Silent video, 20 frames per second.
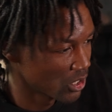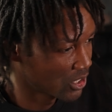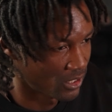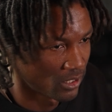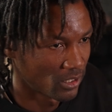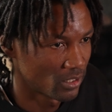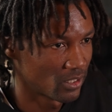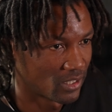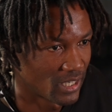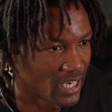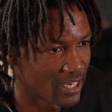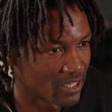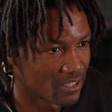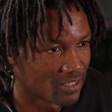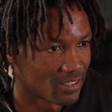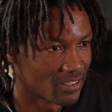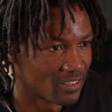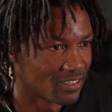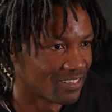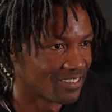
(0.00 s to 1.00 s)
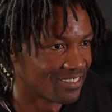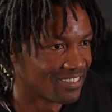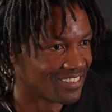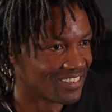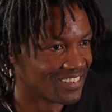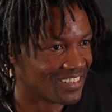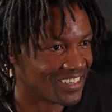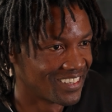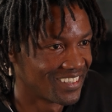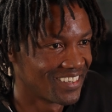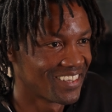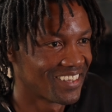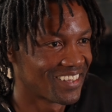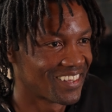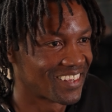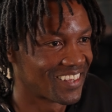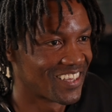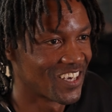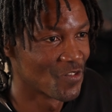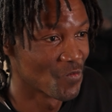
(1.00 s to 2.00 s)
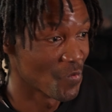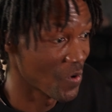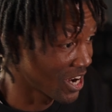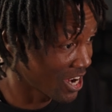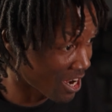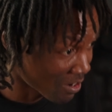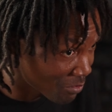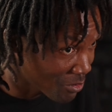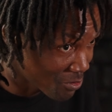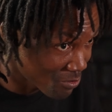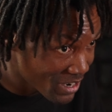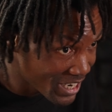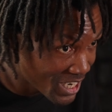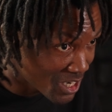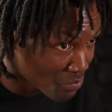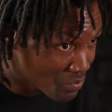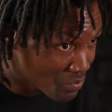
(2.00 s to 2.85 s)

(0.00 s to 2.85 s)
success than what I've already